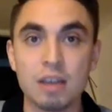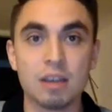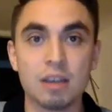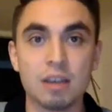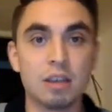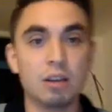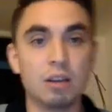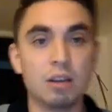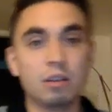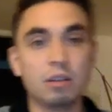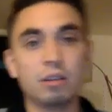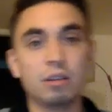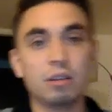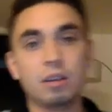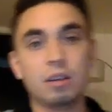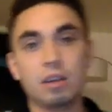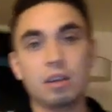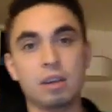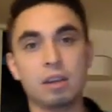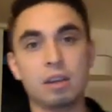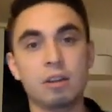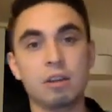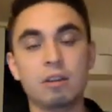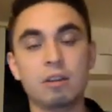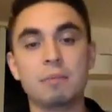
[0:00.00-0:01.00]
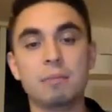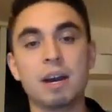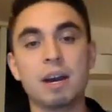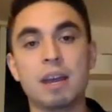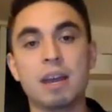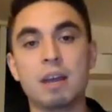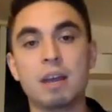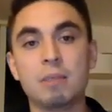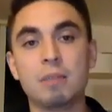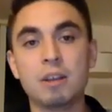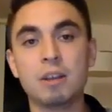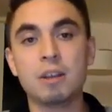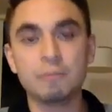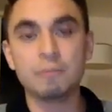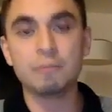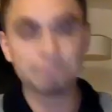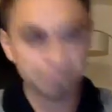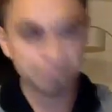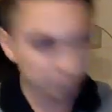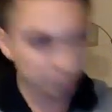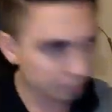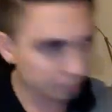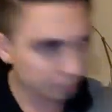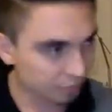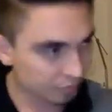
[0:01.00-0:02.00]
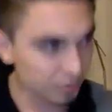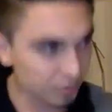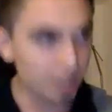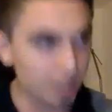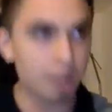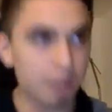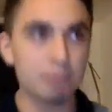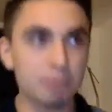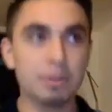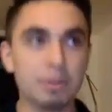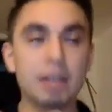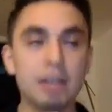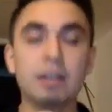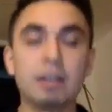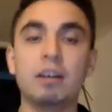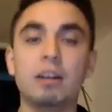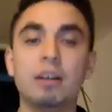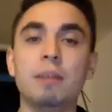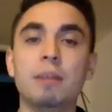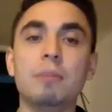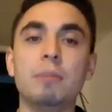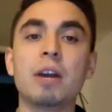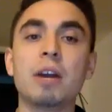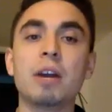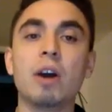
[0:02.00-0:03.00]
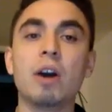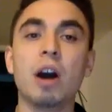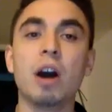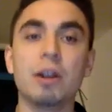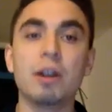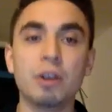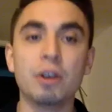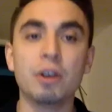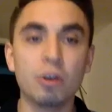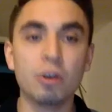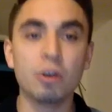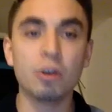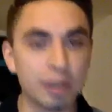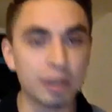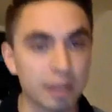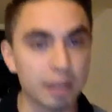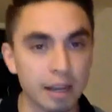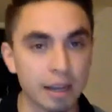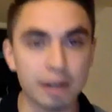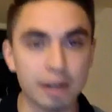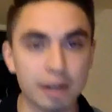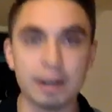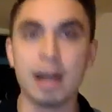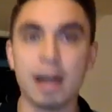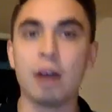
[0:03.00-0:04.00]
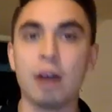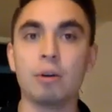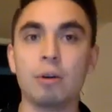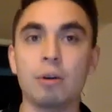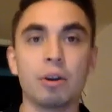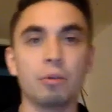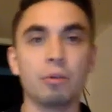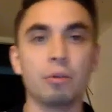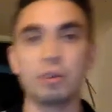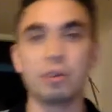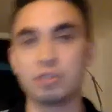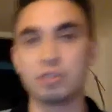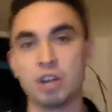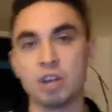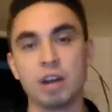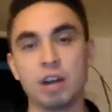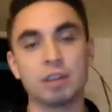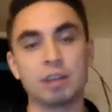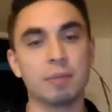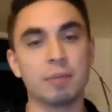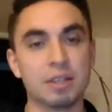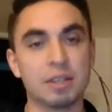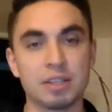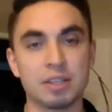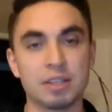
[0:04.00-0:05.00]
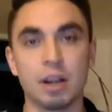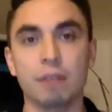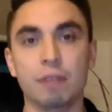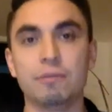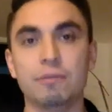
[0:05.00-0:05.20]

Here in Miami, they could come to my condo and they get an hour with Johnny and myself.